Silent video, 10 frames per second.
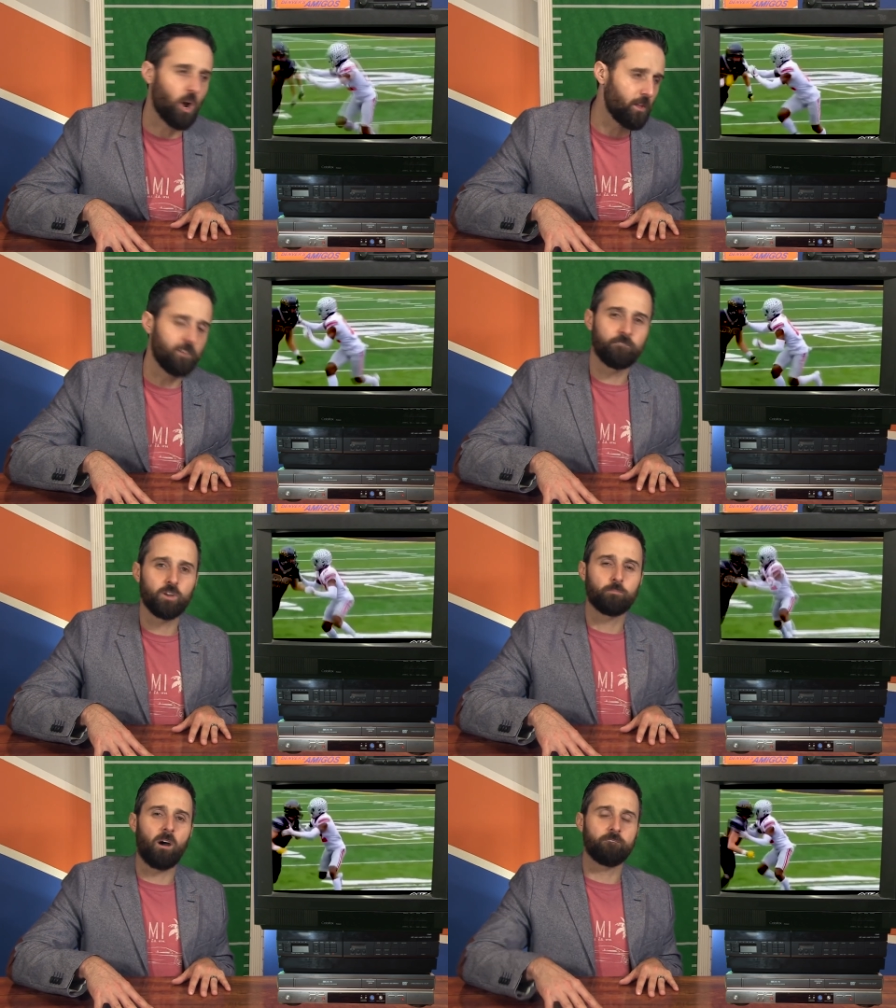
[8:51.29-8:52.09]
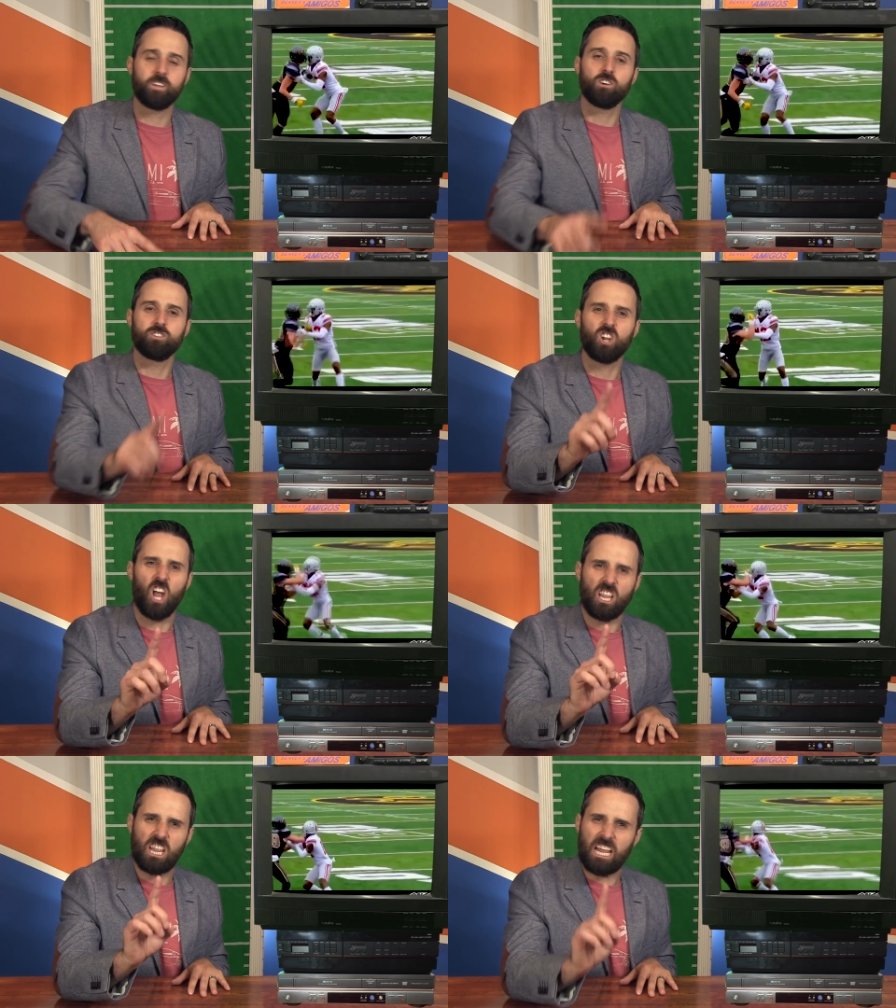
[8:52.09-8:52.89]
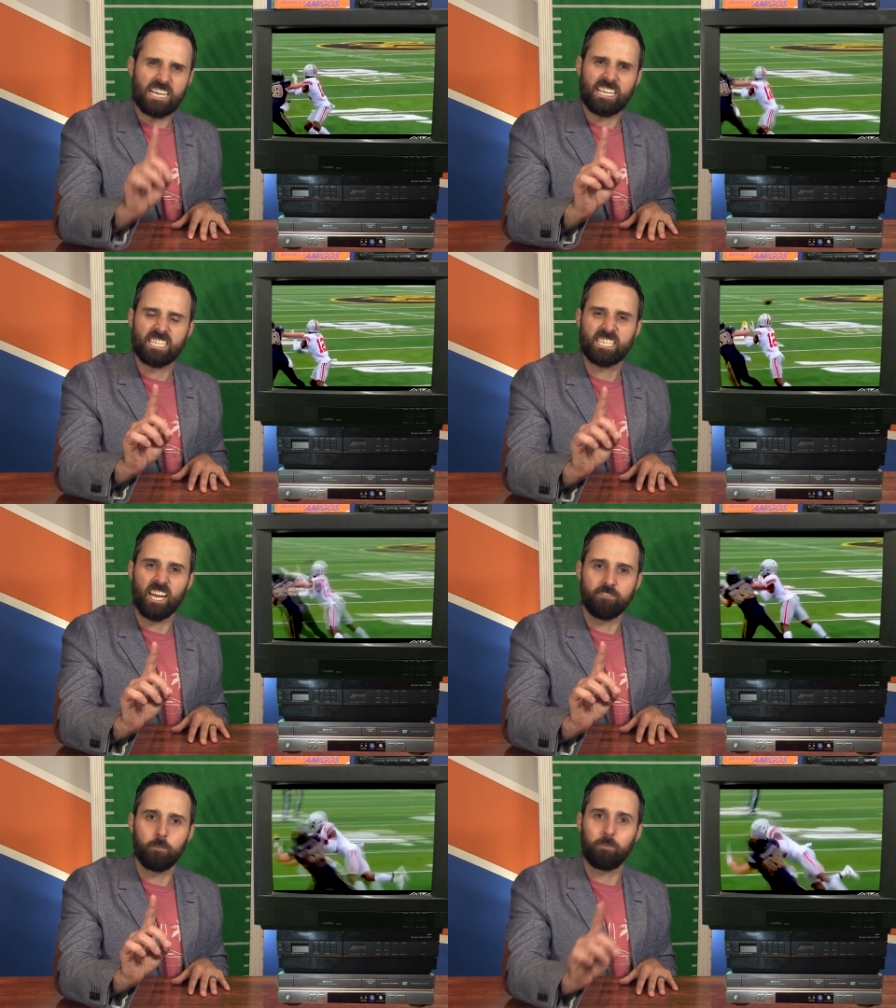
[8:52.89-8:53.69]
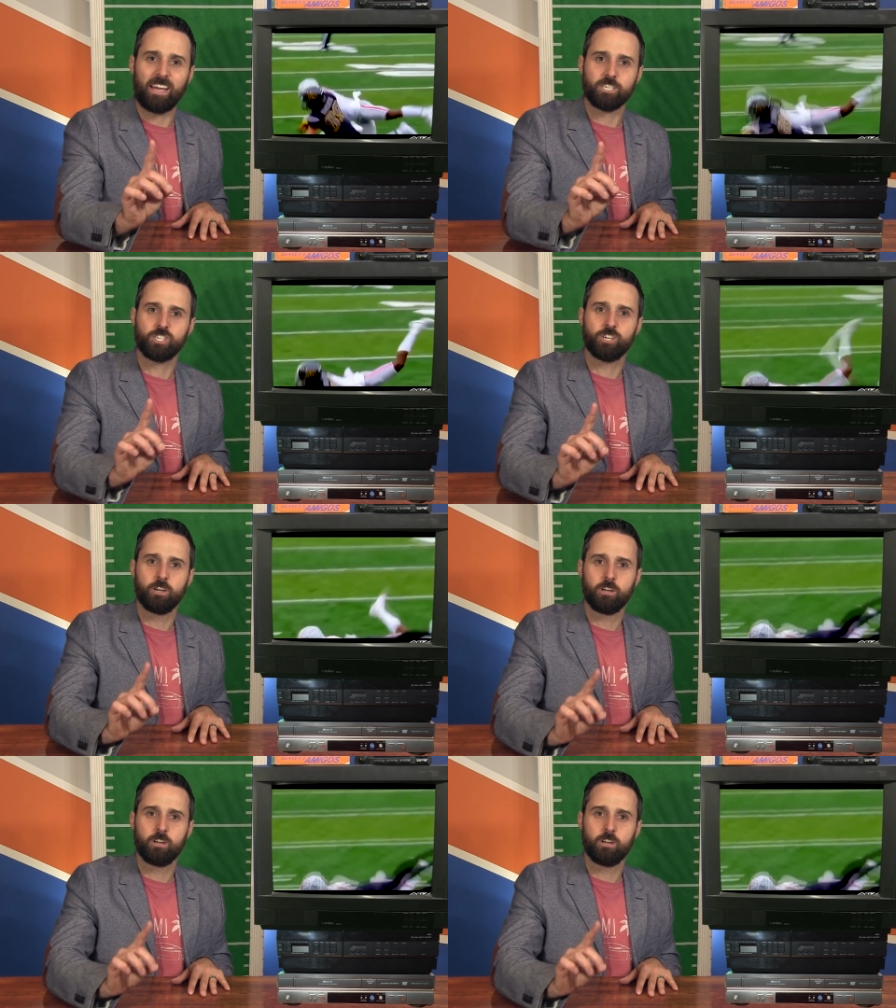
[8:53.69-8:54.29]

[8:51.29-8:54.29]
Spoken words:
on the football field, you're a lucky son of a bitch.